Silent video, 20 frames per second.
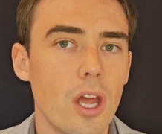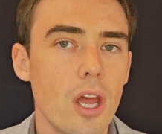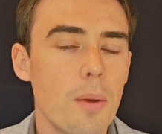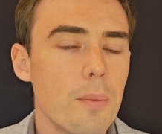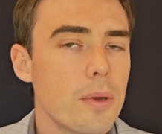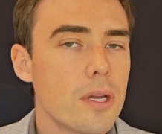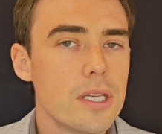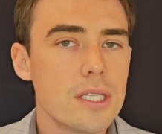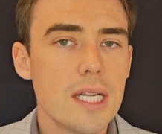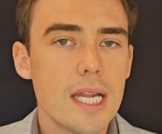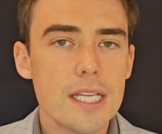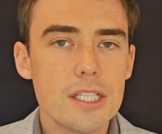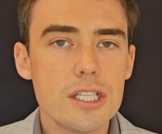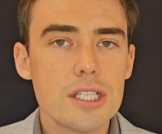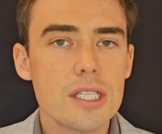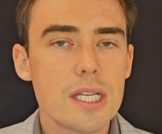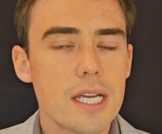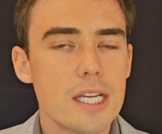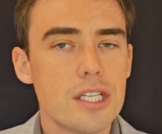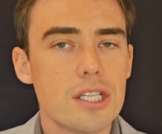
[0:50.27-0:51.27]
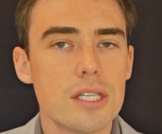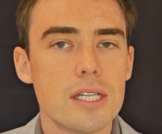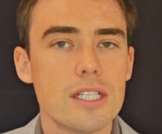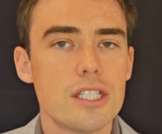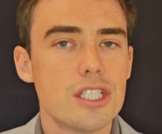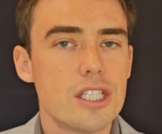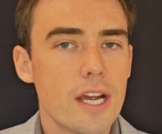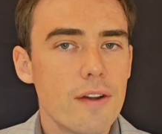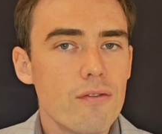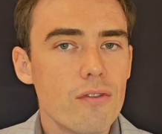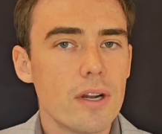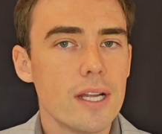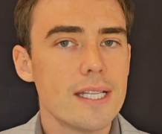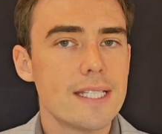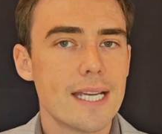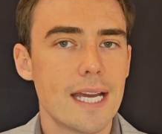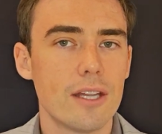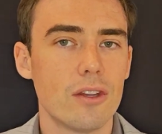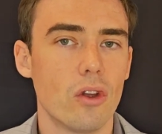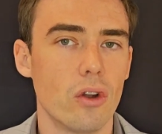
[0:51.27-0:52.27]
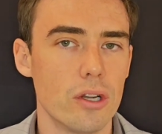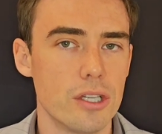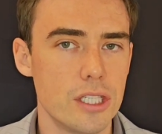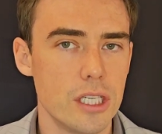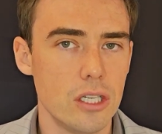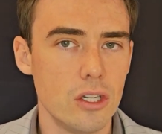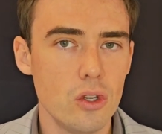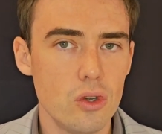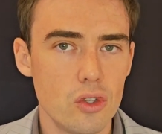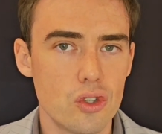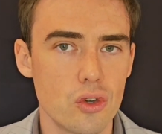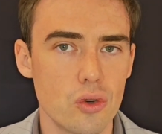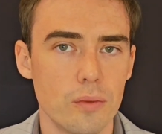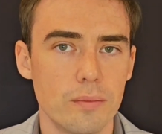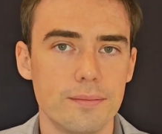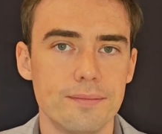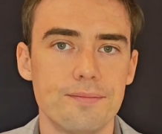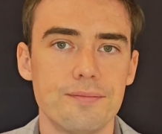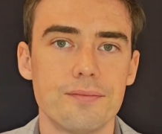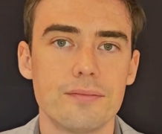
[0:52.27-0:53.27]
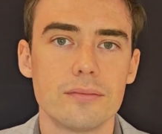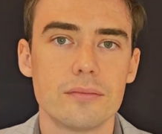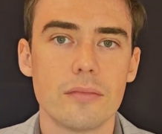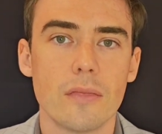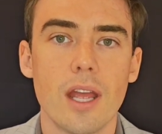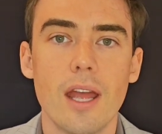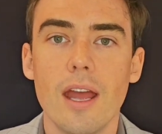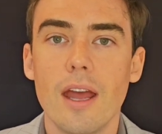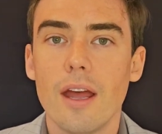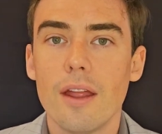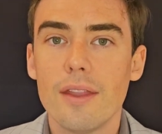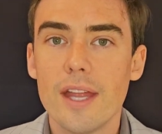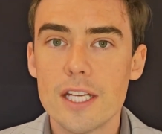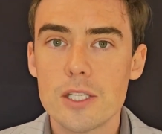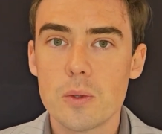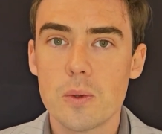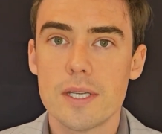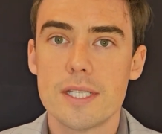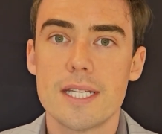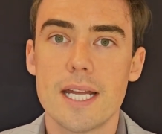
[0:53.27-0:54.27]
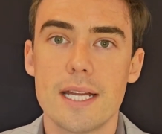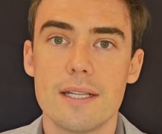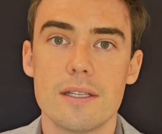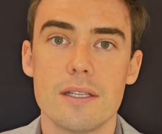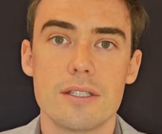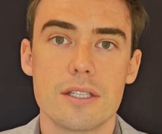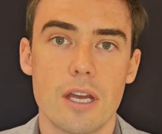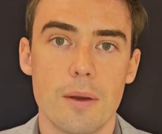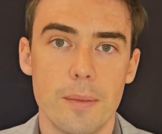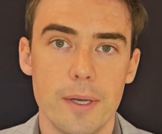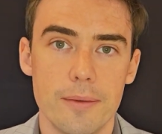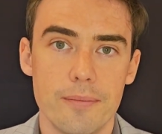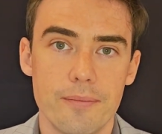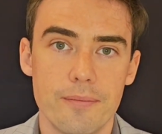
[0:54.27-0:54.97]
because legislation is generally technology neutral. That's where standards come in.